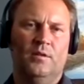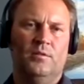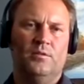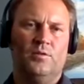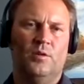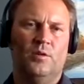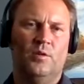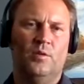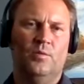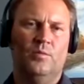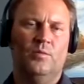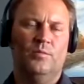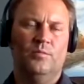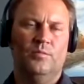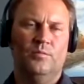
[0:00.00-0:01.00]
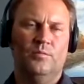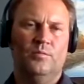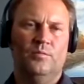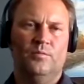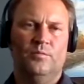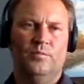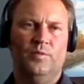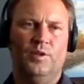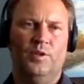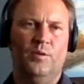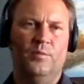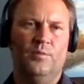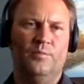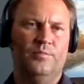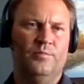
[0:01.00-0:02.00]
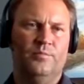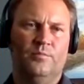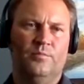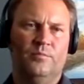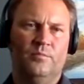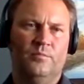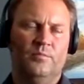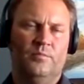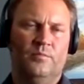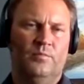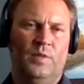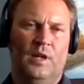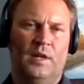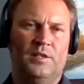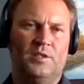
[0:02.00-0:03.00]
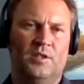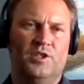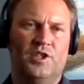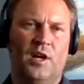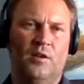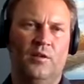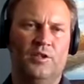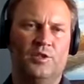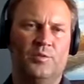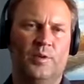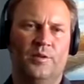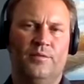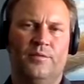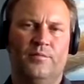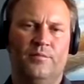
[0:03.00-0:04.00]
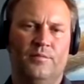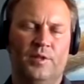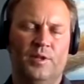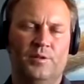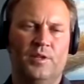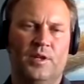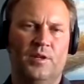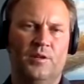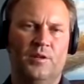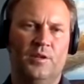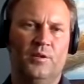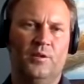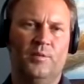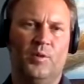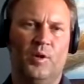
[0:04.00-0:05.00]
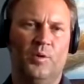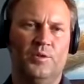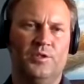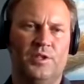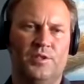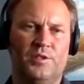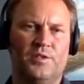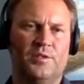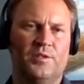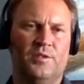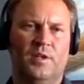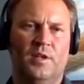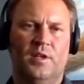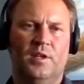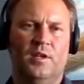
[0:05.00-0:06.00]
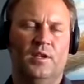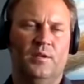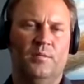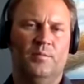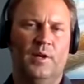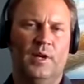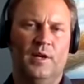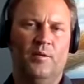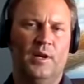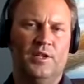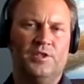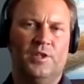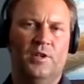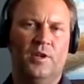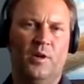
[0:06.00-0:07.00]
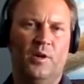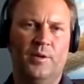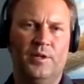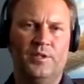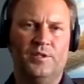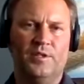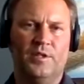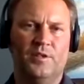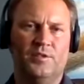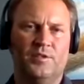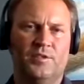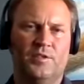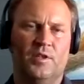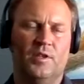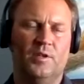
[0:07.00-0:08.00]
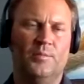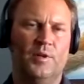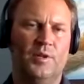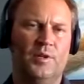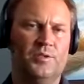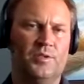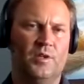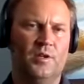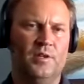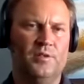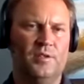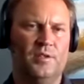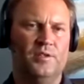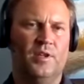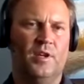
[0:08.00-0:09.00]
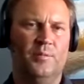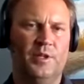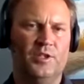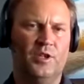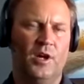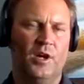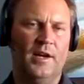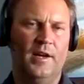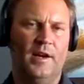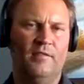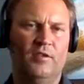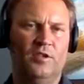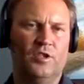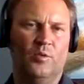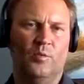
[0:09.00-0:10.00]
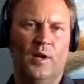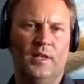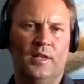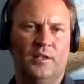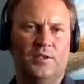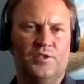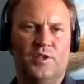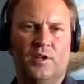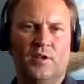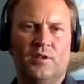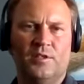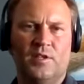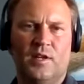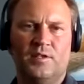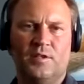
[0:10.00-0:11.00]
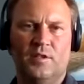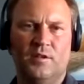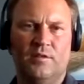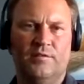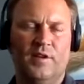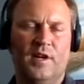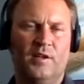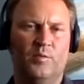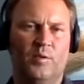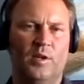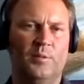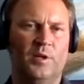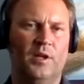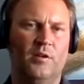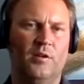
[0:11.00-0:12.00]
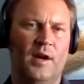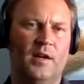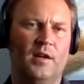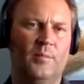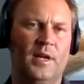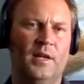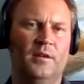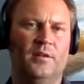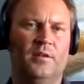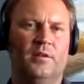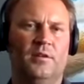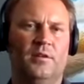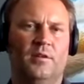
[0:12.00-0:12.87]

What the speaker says: So, you know, I guess the challenge with using a yield approach is, my question always is to the producer is going to be dry, average, or wet this year? Because that's going to affect what I'm going to recommend.